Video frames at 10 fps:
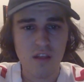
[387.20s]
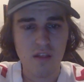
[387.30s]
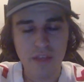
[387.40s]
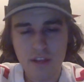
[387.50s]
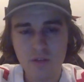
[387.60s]

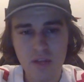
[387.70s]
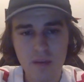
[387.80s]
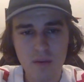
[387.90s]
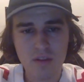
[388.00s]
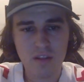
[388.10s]
They do
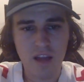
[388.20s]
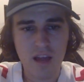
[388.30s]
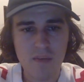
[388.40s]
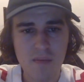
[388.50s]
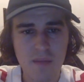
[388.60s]
that most of the
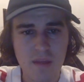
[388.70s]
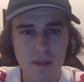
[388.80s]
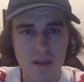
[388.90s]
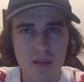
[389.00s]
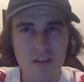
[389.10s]
time
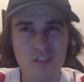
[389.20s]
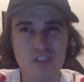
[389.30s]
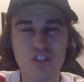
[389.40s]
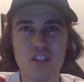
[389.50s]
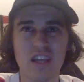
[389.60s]

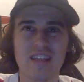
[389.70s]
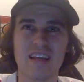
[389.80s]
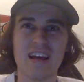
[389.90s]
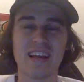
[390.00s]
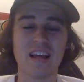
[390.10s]
just like to
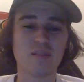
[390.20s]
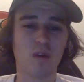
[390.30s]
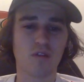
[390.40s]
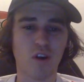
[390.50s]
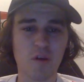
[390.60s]
kind of catch them
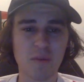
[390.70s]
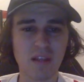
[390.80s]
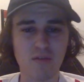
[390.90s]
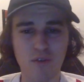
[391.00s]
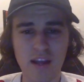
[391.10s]
off guard, but
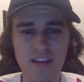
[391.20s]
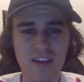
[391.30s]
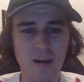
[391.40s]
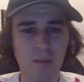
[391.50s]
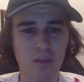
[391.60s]
they've ran it a
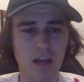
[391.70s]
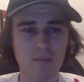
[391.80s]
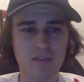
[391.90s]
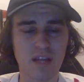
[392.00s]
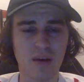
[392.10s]
couple
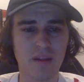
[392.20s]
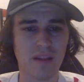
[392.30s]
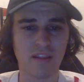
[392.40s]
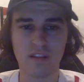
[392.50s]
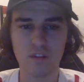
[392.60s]
times now, and
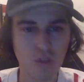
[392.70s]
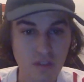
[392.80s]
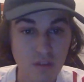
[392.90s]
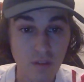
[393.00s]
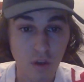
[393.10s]
like
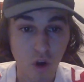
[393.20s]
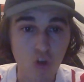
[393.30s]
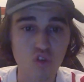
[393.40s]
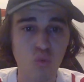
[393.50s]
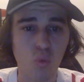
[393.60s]
the
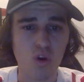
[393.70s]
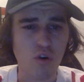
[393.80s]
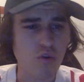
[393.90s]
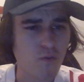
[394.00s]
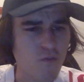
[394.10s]
Cardinals
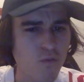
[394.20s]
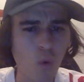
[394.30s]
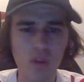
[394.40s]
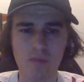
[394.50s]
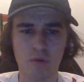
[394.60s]
were
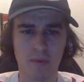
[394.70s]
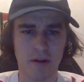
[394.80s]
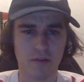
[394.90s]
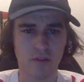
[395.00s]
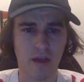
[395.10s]
fully
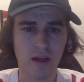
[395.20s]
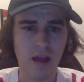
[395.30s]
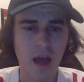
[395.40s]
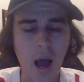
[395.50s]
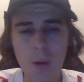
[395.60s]
prepared for that.
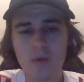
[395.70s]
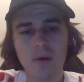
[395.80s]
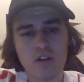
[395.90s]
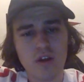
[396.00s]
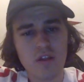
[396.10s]
I would
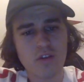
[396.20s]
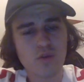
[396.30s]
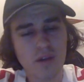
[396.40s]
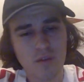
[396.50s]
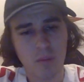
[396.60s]
much rather you
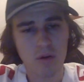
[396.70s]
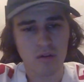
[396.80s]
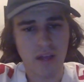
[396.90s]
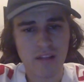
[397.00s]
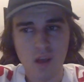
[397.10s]
give the ball to
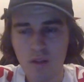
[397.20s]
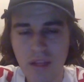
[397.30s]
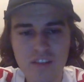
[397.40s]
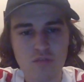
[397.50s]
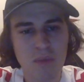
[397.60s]
Lance.
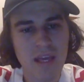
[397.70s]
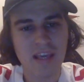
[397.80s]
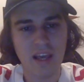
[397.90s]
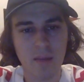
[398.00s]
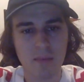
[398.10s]
Lance is
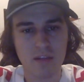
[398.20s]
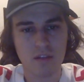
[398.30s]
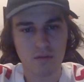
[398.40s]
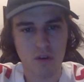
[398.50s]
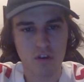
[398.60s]
picking up these
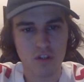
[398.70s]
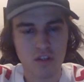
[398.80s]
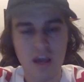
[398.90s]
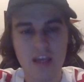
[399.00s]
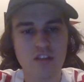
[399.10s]
conversions.
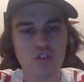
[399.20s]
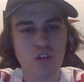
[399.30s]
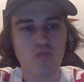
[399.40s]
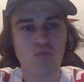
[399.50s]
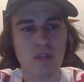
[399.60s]
He's
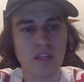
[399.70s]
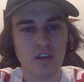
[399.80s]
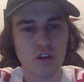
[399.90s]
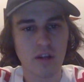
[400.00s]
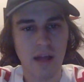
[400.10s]
looking really
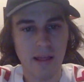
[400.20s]
good